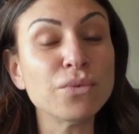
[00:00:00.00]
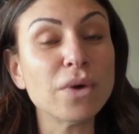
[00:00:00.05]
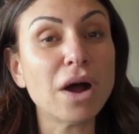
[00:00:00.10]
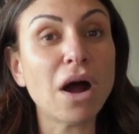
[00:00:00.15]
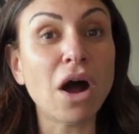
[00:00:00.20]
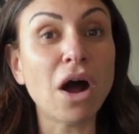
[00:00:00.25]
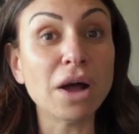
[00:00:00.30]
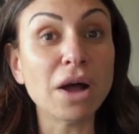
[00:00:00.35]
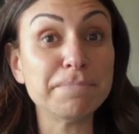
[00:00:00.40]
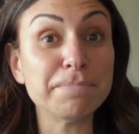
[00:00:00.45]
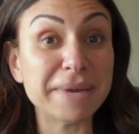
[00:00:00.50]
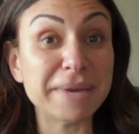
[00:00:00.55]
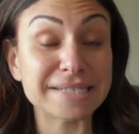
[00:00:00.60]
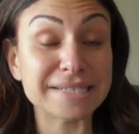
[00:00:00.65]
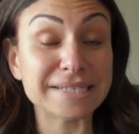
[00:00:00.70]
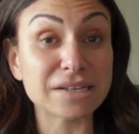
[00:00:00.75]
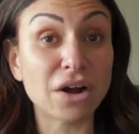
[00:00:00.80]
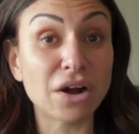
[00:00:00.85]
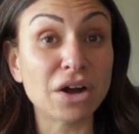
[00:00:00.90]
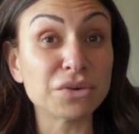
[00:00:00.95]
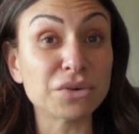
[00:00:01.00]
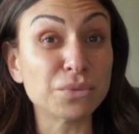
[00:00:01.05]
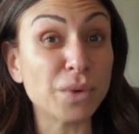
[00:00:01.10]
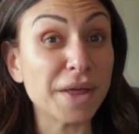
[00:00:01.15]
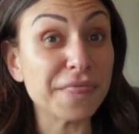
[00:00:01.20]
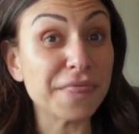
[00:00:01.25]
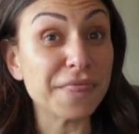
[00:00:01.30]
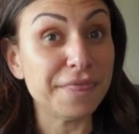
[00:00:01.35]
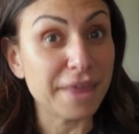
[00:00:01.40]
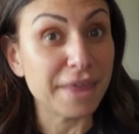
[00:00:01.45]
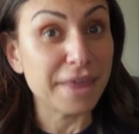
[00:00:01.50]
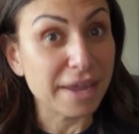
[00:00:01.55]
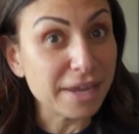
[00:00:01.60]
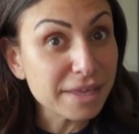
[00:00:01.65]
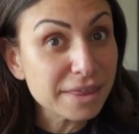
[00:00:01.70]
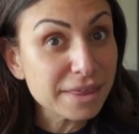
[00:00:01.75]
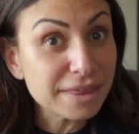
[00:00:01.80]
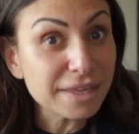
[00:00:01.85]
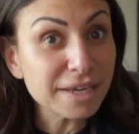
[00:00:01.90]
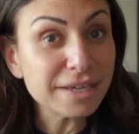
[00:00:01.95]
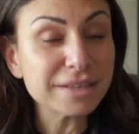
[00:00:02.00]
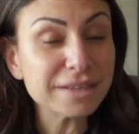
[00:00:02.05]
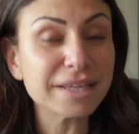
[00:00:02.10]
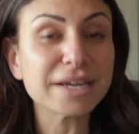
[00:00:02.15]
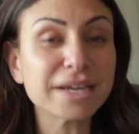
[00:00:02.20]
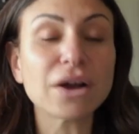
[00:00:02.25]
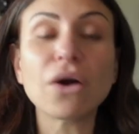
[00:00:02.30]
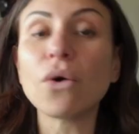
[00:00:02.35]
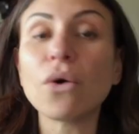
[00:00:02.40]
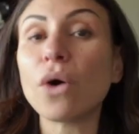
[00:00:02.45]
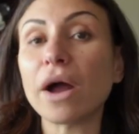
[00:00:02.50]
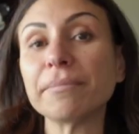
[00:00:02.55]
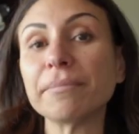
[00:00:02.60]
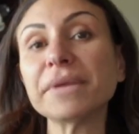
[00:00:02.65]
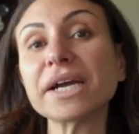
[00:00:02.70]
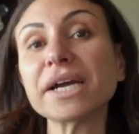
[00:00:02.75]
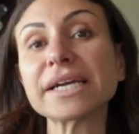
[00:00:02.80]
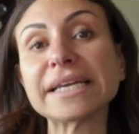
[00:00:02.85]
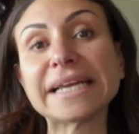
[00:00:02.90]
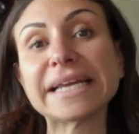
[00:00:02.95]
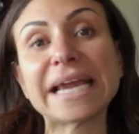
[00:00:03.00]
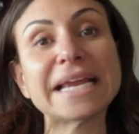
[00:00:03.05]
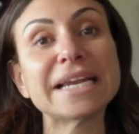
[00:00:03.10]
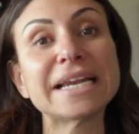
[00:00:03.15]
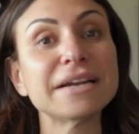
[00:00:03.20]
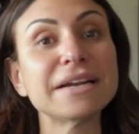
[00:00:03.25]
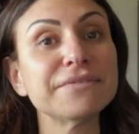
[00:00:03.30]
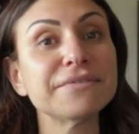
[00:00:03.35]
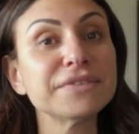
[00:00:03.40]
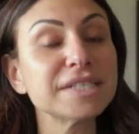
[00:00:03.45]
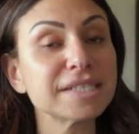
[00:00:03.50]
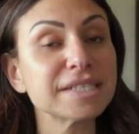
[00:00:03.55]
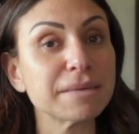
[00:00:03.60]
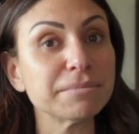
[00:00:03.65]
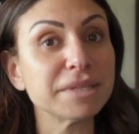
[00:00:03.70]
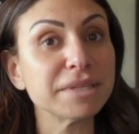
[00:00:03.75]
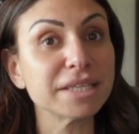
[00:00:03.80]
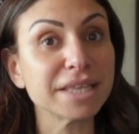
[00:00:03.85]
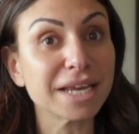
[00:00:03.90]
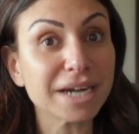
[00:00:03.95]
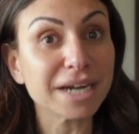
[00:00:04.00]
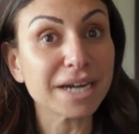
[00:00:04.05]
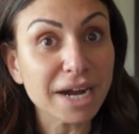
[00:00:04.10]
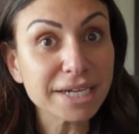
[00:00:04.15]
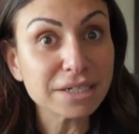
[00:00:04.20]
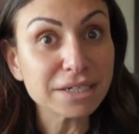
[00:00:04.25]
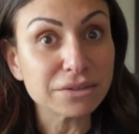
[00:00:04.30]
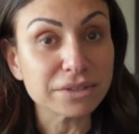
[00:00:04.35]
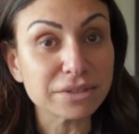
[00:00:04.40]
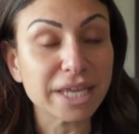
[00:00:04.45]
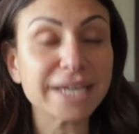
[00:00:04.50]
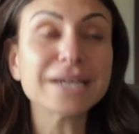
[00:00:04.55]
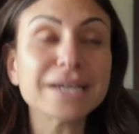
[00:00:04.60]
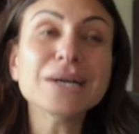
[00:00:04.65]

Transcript: on based on what they think like oh i'm not going to get it if it's something that i don't like